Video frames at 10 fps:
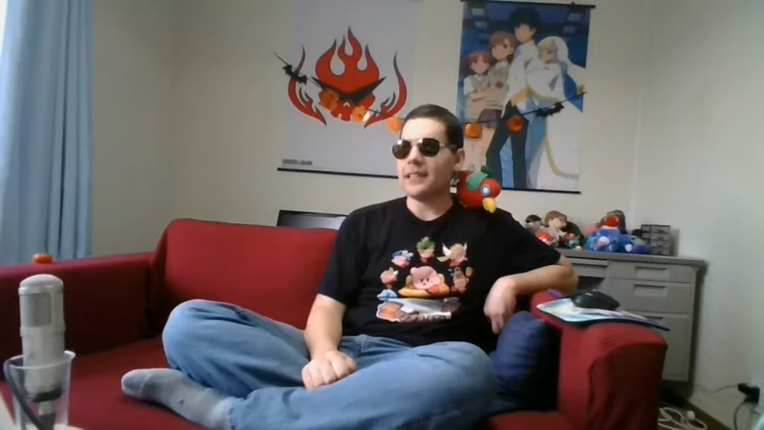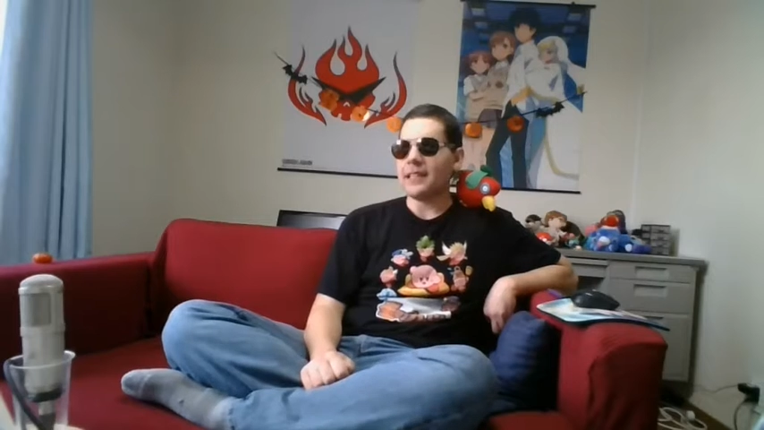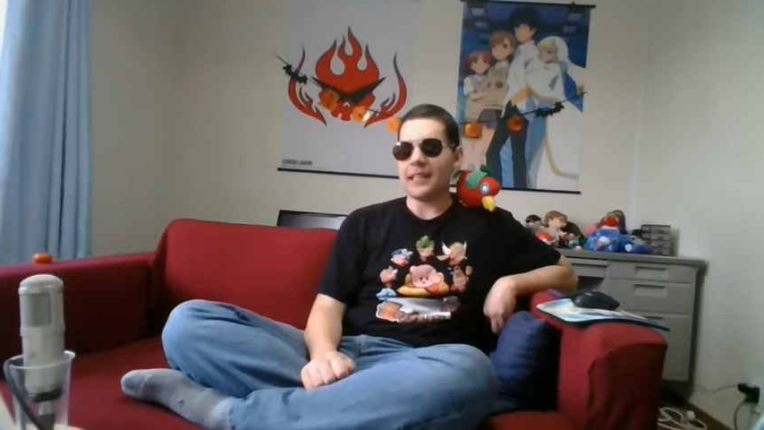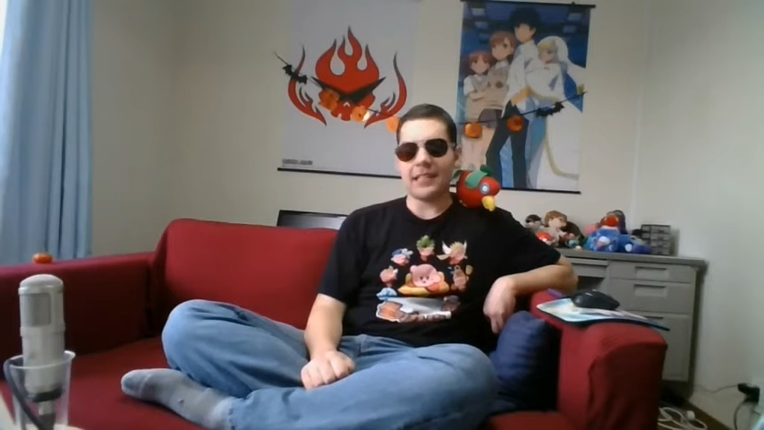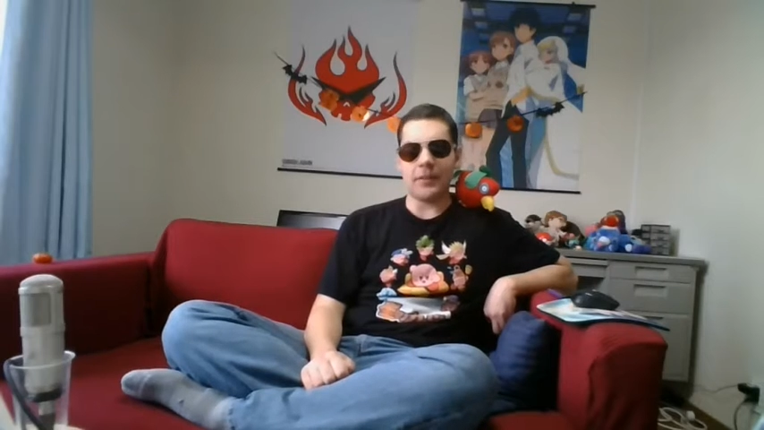
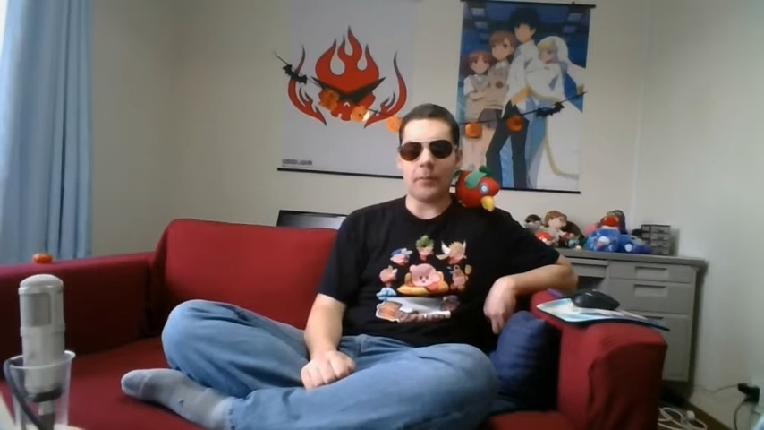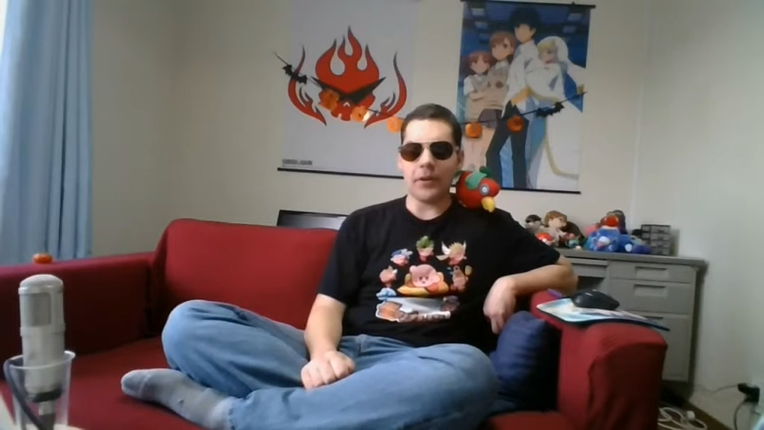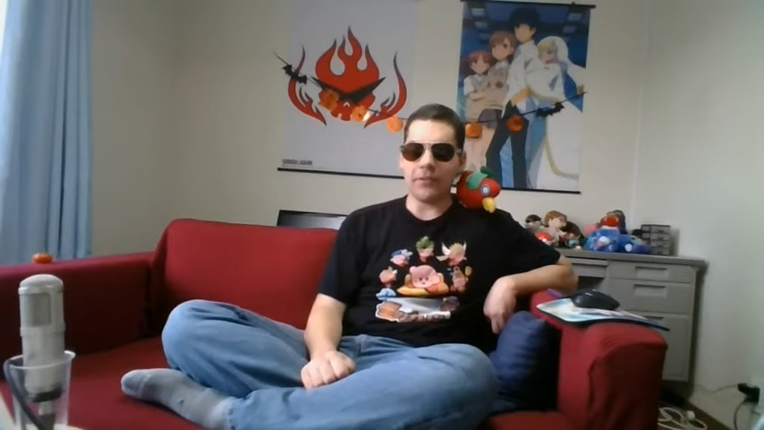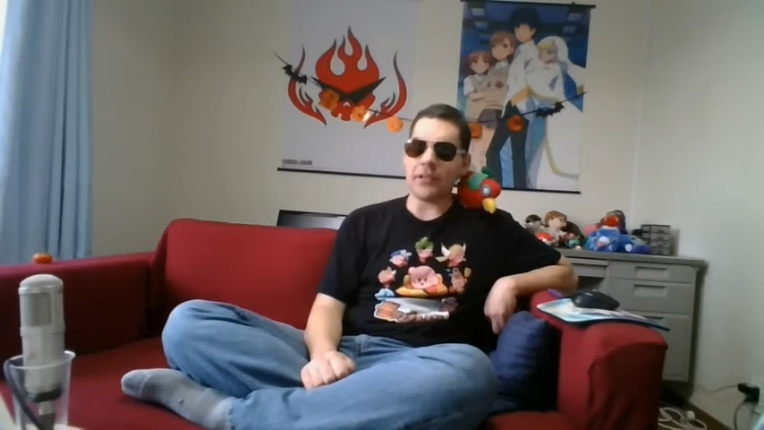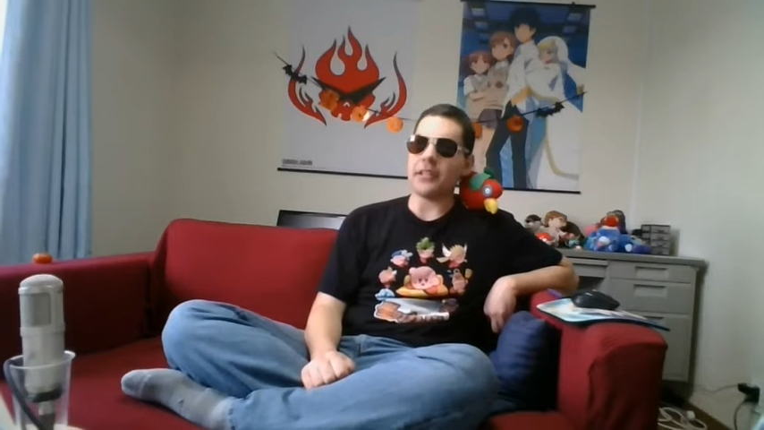It's to the
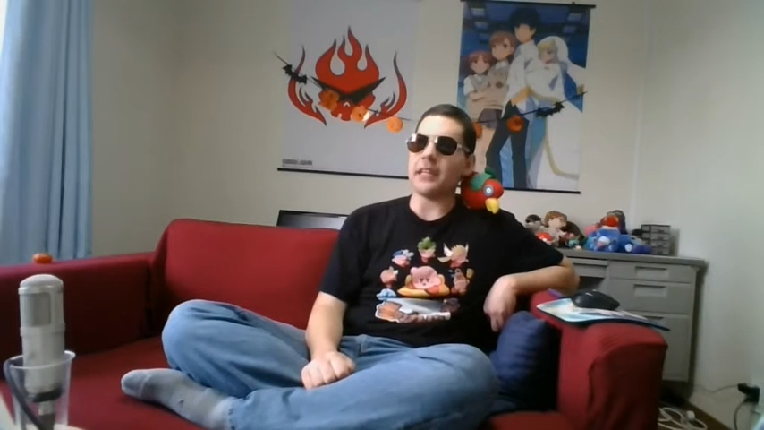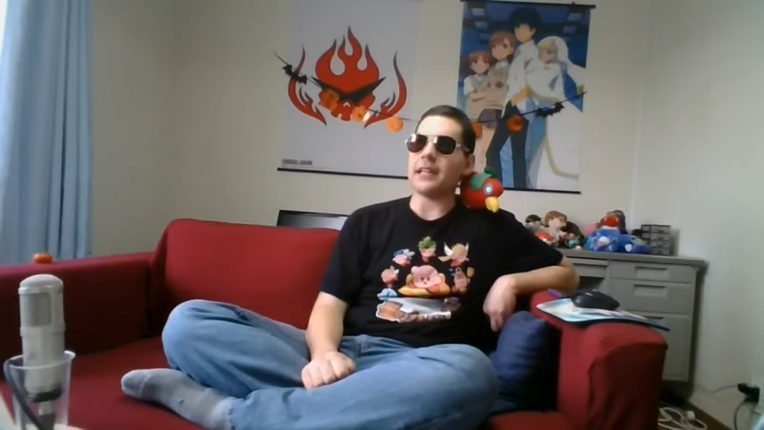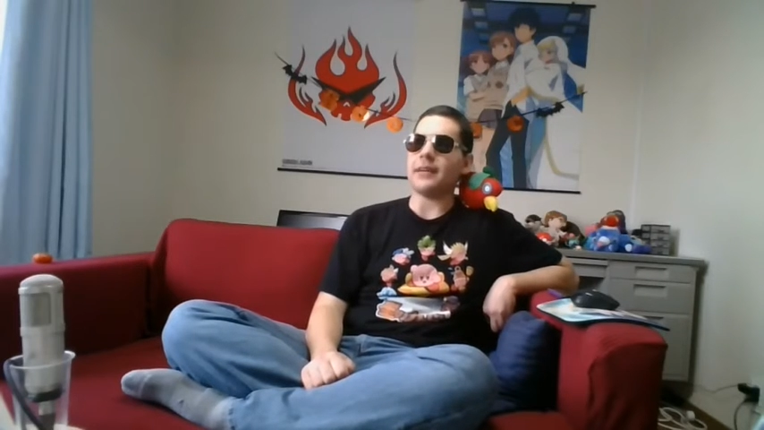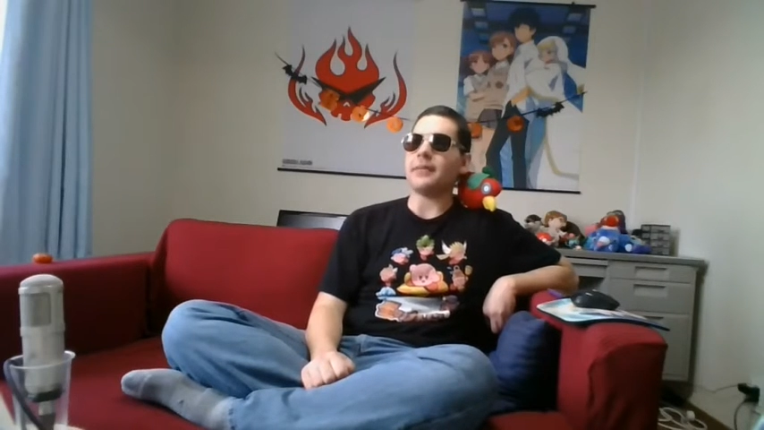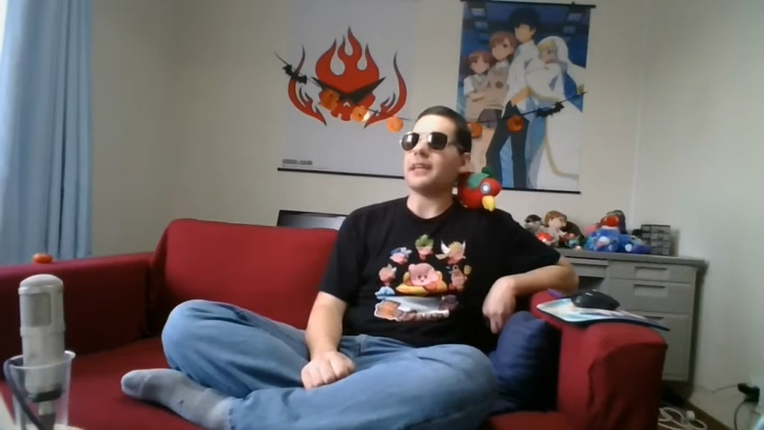point where like
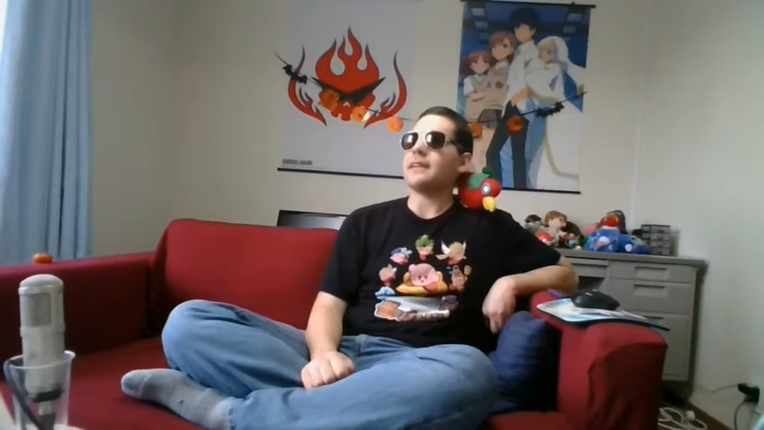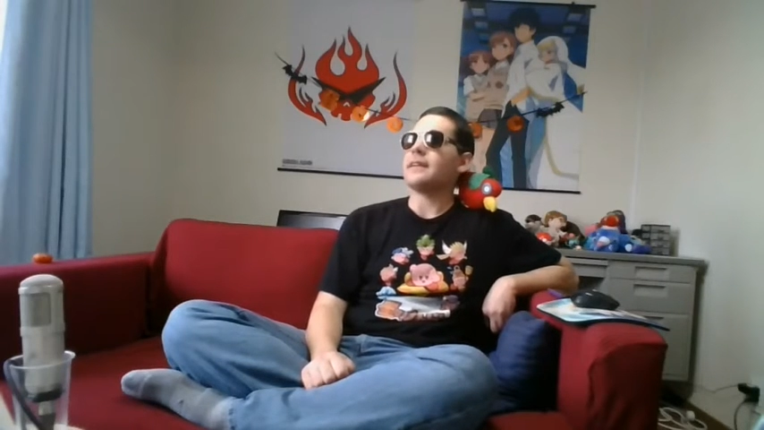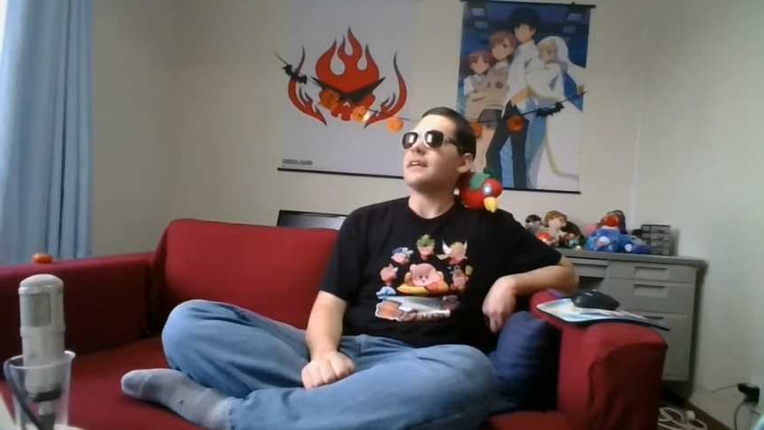I'm like